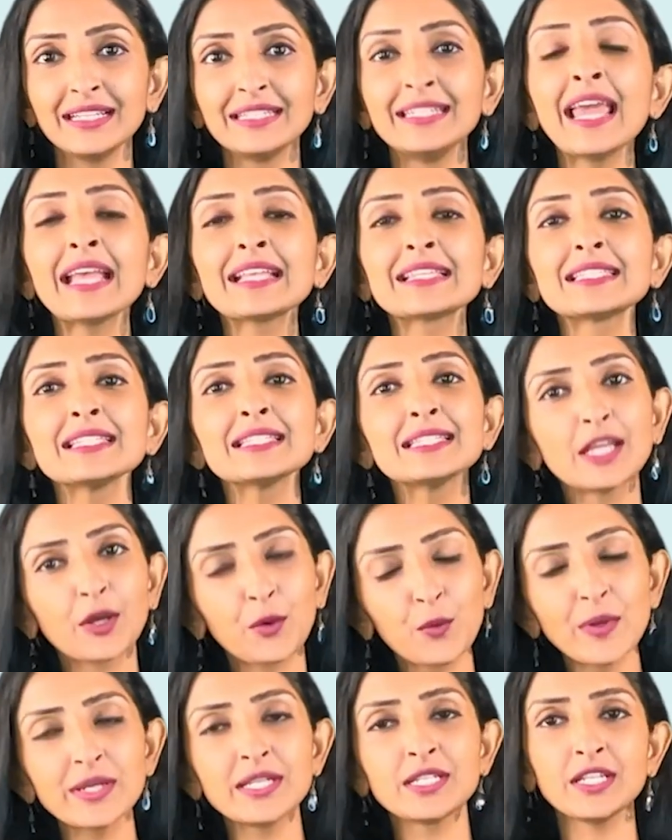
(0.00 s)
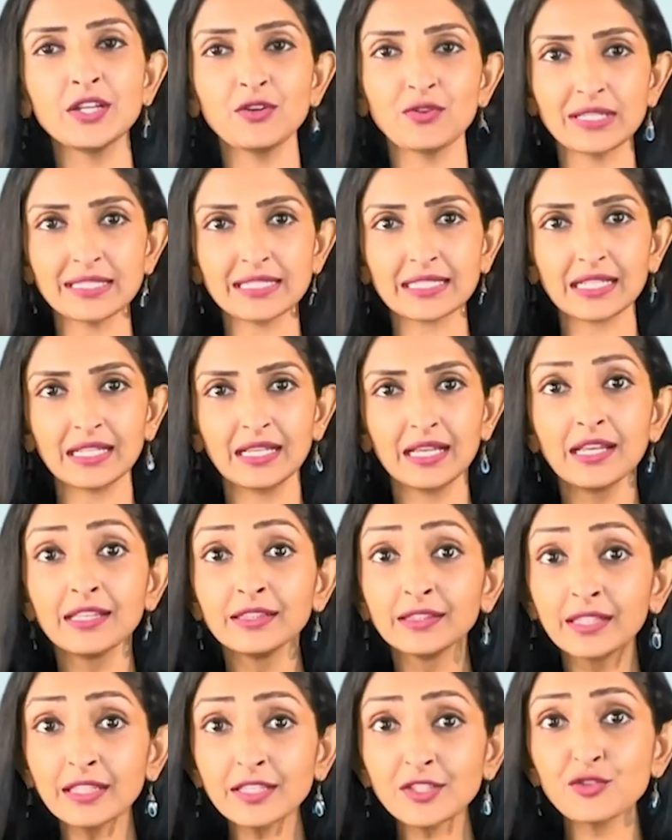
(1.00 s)
Next is liquidity risk.
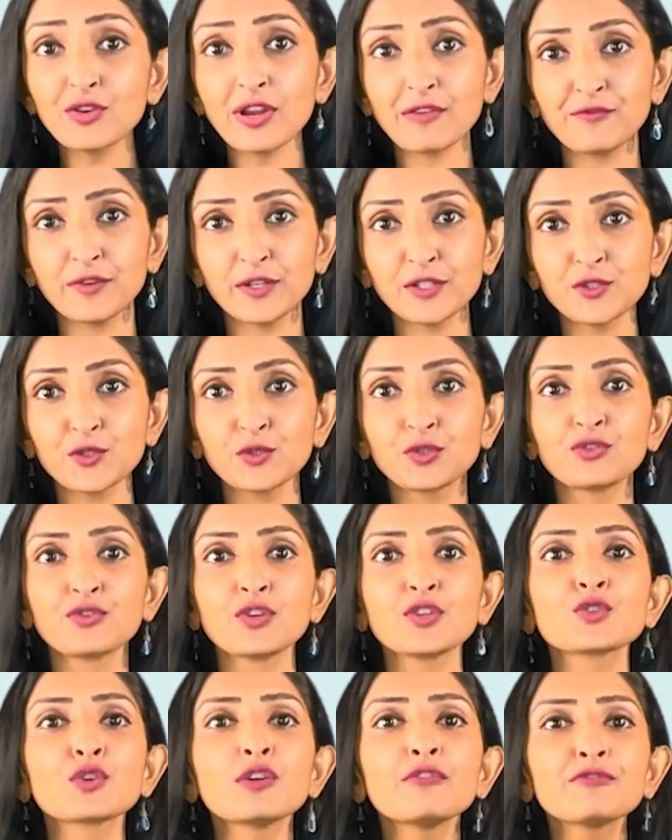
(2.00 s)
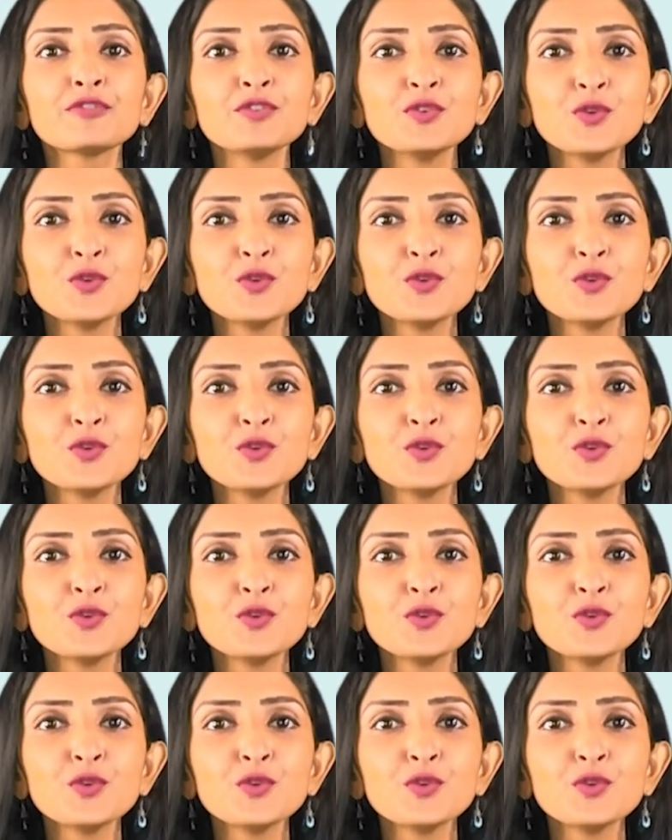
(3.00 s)
This refers to the risk of